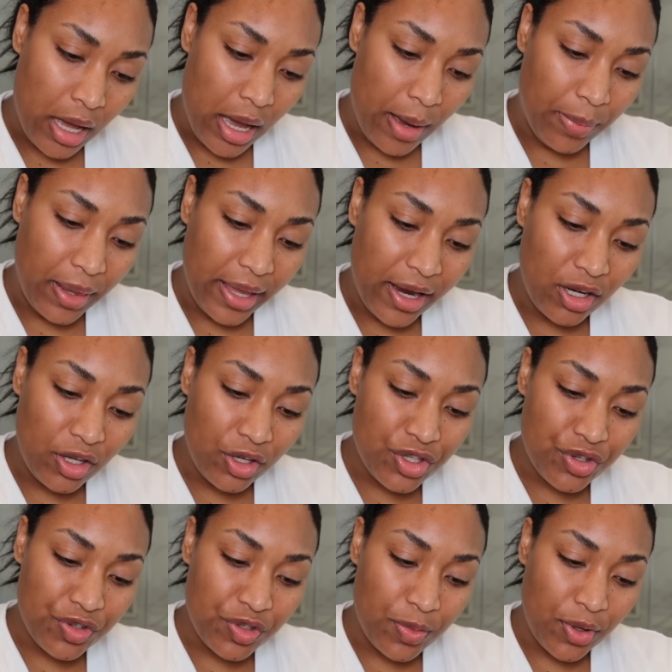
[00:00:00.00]
Apply your
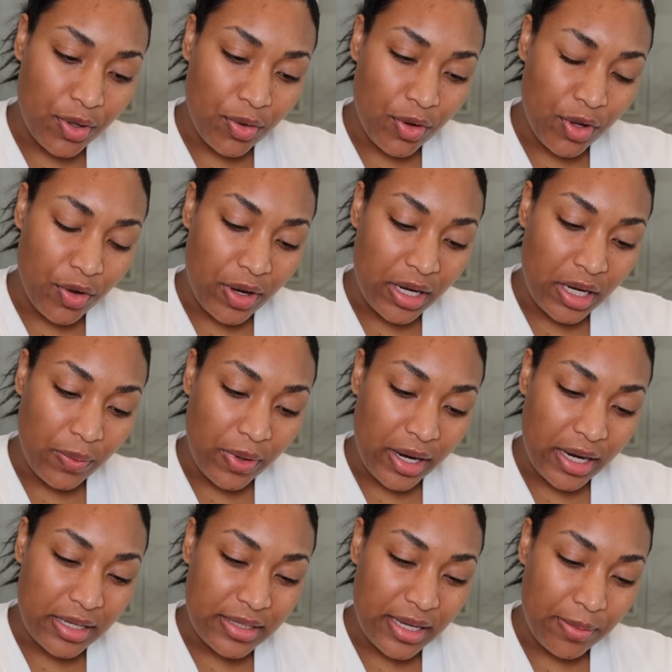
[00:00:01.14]
luxurious beauty oil anywhere,
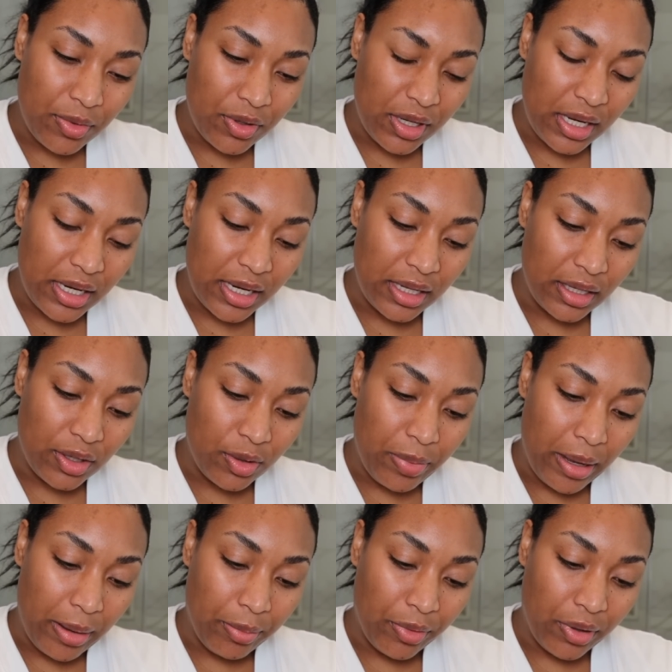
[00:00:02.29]
anytime you need a little
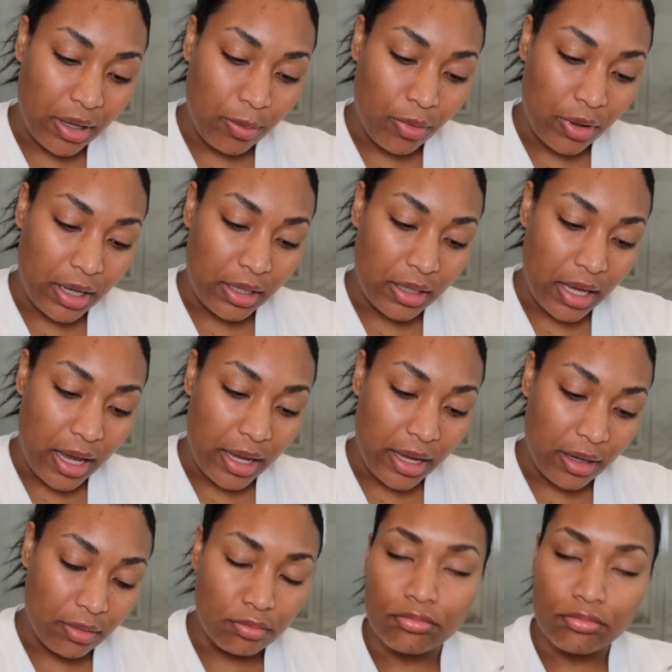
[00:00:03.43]
pampering, avoiding the eye.